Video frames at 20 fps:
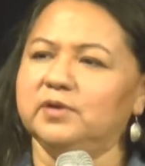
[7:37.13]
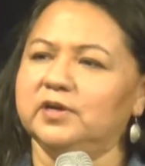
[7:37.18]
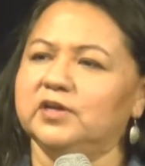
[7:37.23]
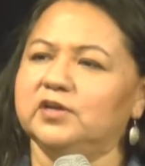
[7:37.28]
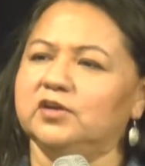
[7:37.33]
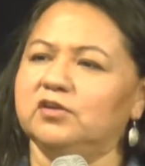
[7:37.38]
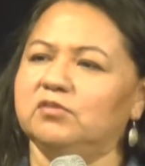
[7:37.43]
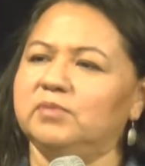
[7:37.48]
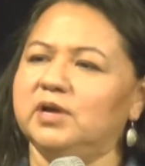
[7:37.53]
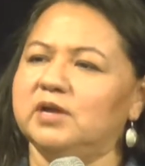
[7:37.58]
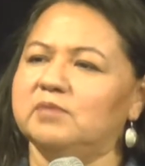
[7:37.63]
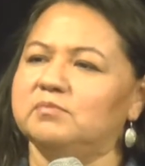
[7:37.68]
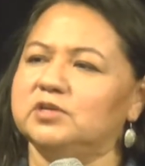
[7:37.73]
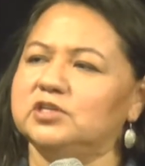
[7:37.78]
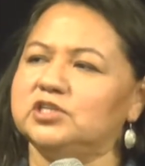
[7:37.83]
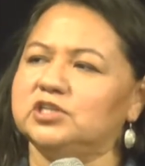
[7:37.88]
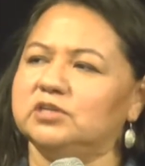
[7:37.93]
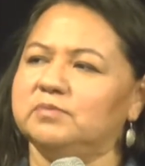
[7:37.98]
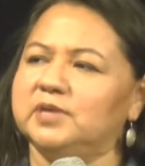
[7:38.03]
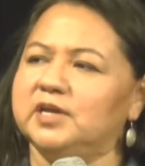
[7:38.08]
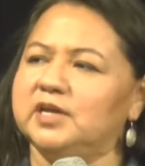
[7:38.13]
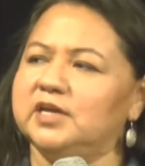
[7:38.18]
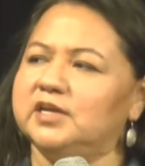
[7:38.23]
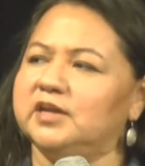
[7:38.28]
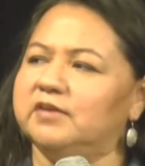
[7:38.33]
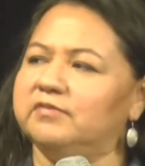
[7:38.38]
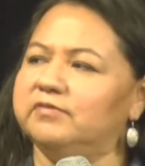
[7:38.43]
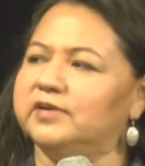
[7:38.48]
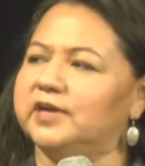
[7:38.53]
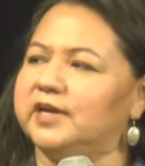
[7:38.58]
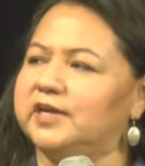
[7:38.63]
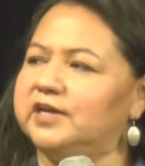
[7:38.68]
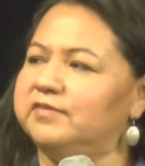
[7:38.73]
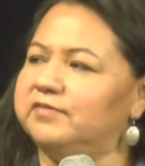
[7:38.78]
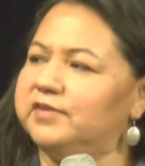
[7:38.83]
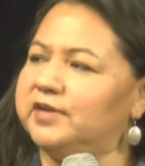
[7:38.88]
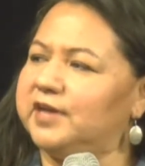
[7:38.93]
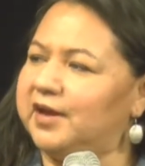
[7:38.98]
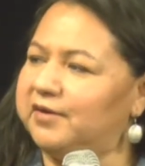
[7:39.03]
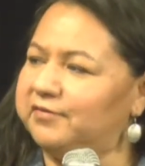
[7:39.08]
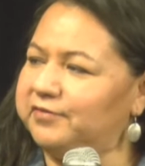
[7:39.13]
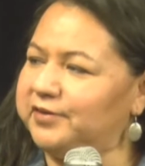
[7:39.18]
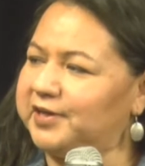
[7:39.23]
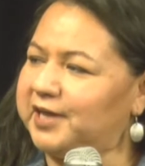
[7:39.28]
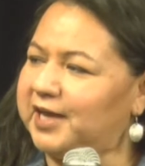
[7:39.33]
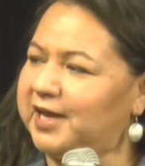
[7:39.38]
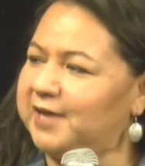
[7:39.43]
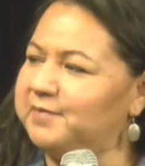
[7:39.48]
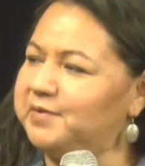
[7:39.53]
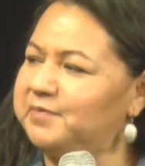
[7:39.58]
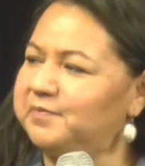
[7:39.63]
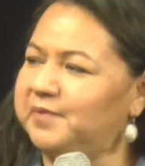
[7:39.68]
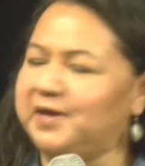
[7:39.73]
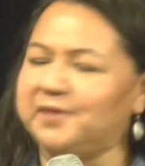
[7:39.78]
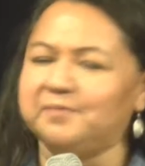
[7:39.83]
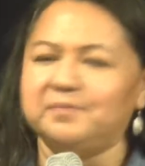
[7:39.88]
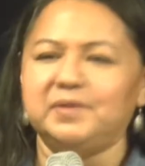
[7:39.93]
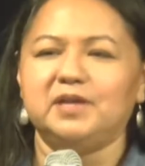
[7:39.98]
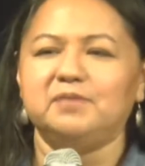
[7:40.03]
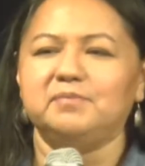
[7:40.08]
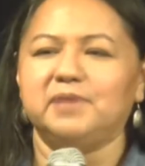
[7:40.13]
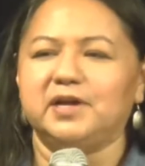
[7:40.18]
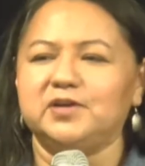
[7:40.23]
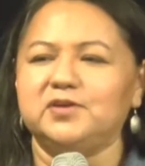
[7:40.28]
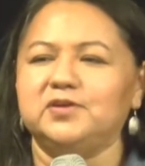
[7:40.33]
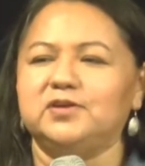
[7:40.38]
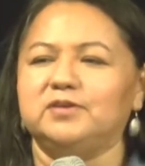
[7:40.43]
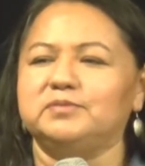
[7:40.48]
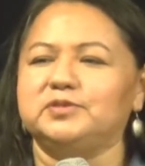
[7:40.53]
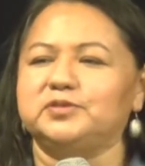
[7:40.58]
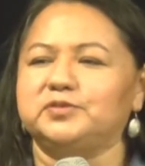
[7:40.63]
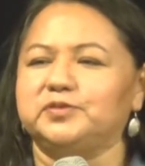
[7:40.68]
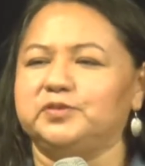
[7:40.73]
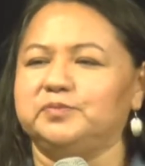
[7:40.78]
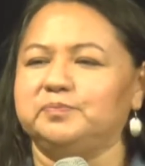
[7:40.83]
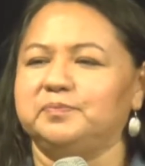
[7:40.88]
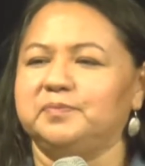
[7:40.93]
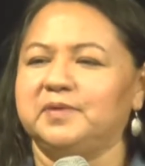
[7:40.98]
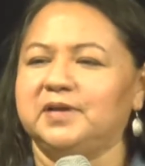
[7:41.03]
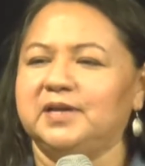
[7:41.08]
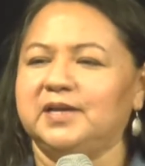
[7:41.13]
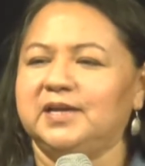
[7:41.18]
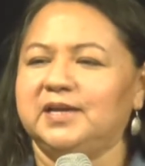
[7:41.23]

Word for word: you know, my Musham, he never even ever came in my, me and my Gukam's room.